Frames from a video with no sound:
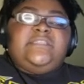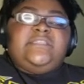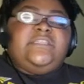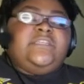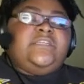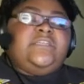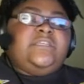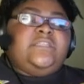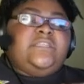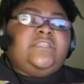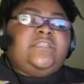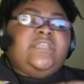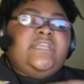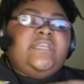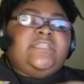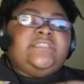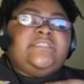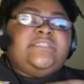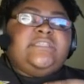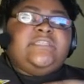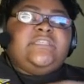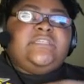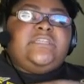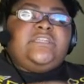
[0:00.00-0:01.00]
The link
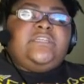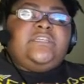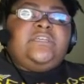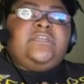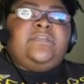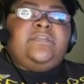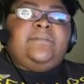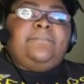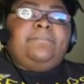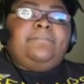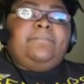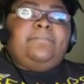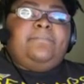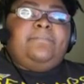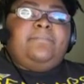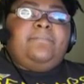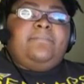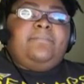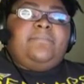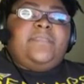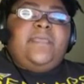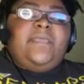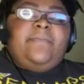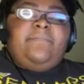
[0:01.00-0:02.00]
to the
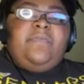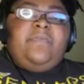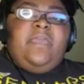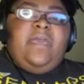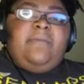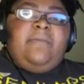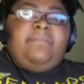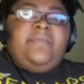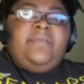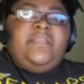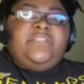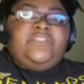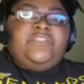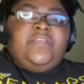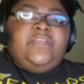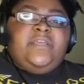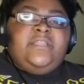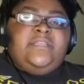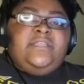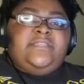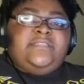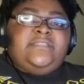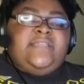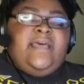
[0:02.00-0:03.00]
WIP
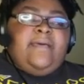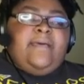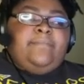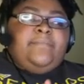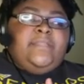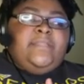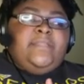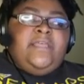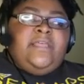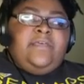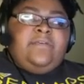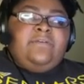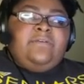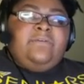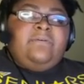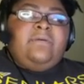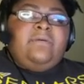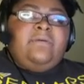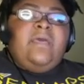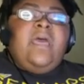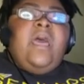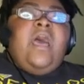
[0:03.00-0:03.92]
trailer is down below.